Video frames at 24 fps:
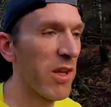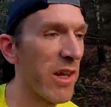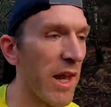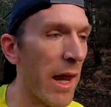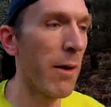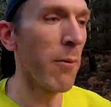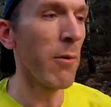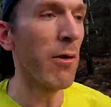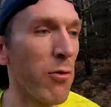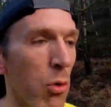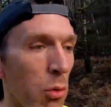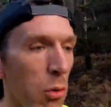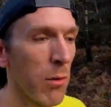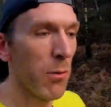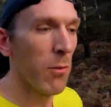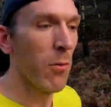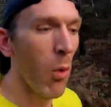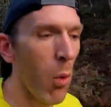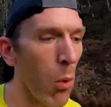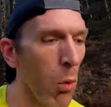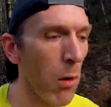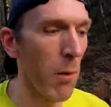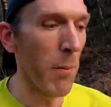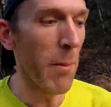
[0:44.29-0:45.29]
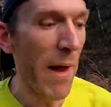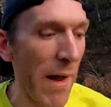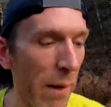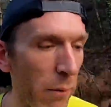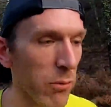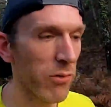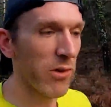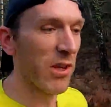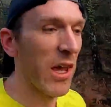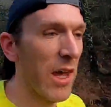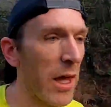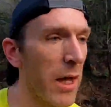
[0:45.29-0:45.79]
Today we're talking all
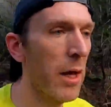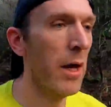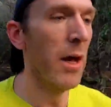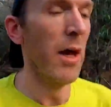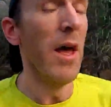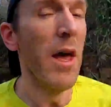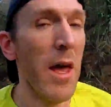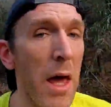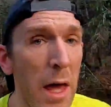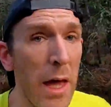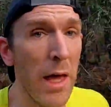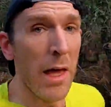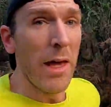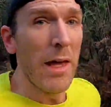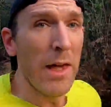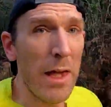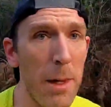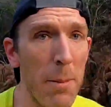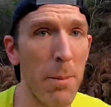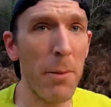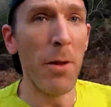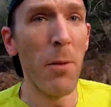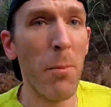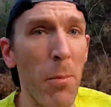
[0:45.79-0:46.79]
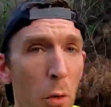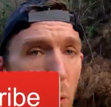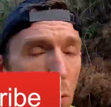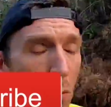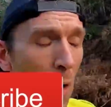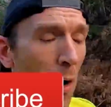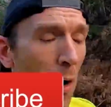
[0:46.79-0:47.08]
about keeping the ball